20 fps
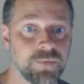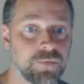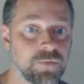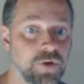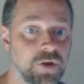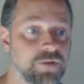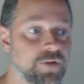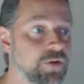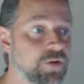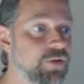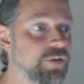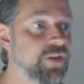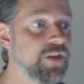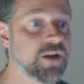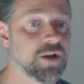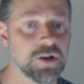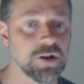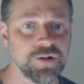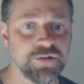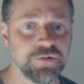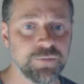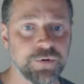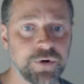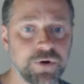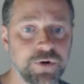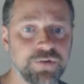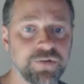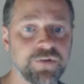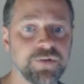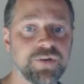So the collision
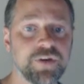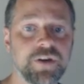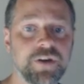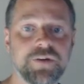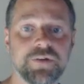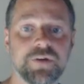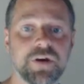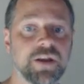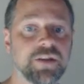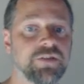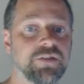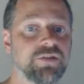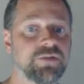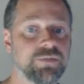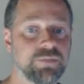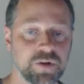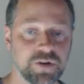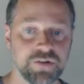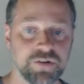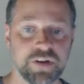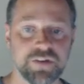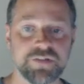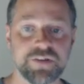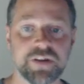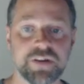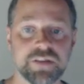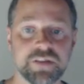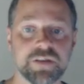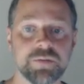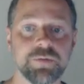process iterates,
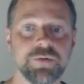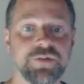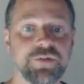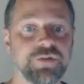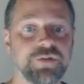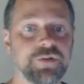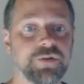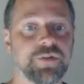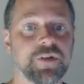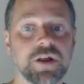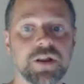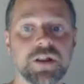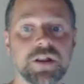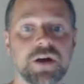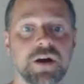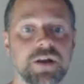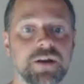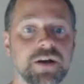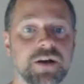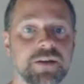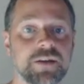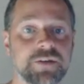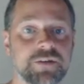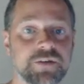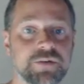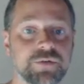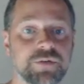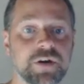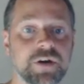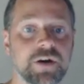adjusting the position of the collider
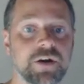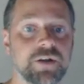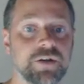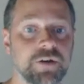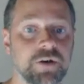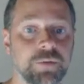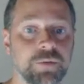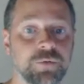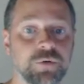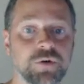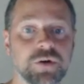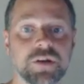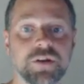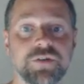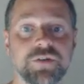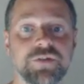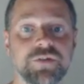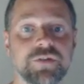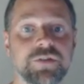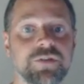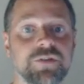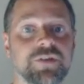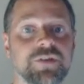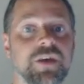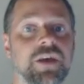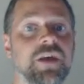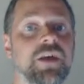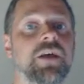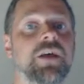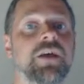until there are no more collisions,
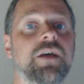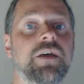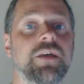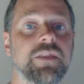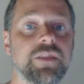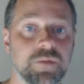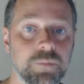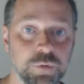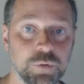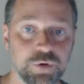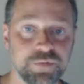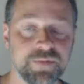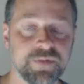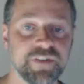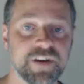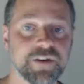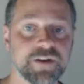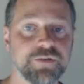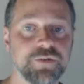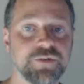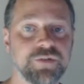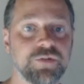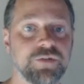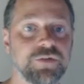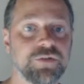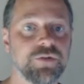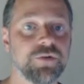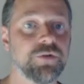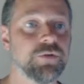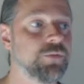the movement vector is
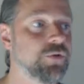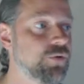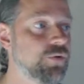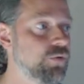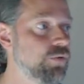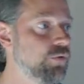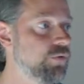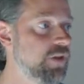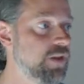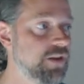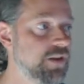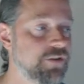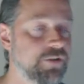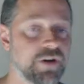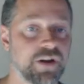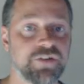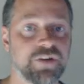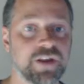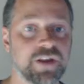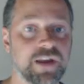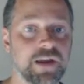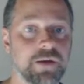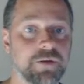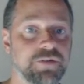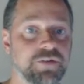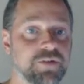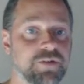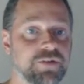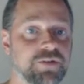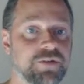consumed, or the iteration count
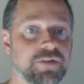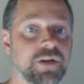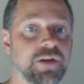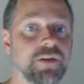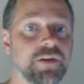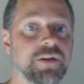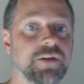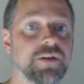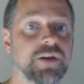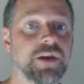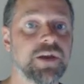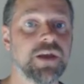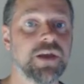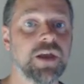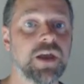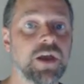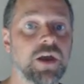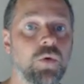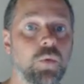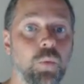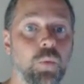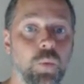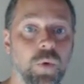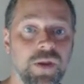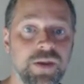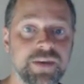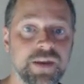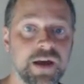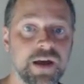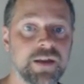is exceeded.
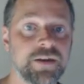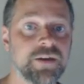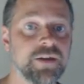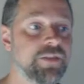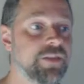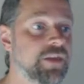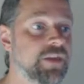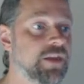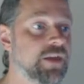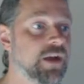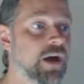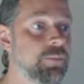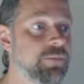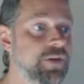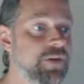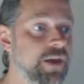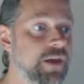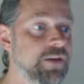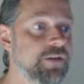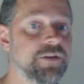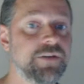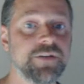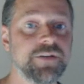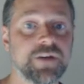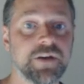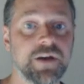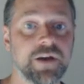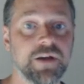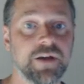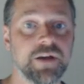When done, the updated
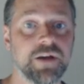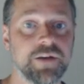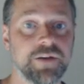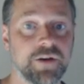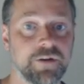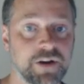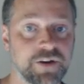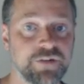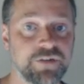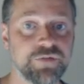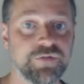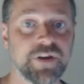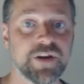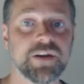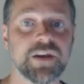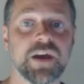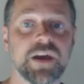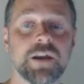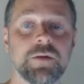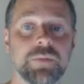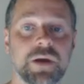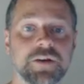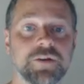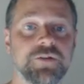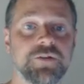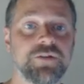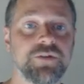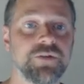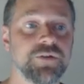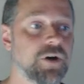direction vector and
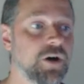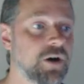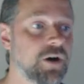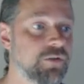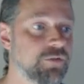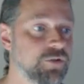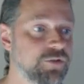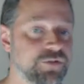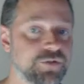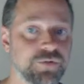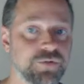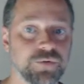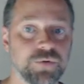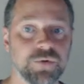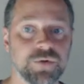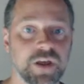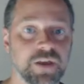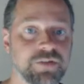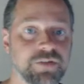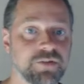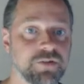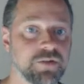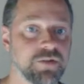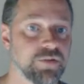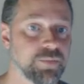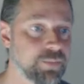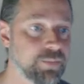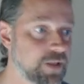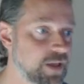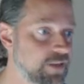magnitude are restored as a
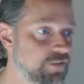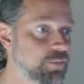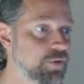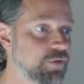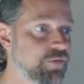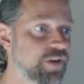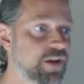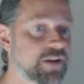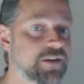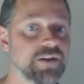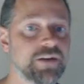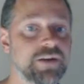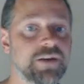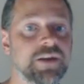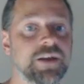displacement vector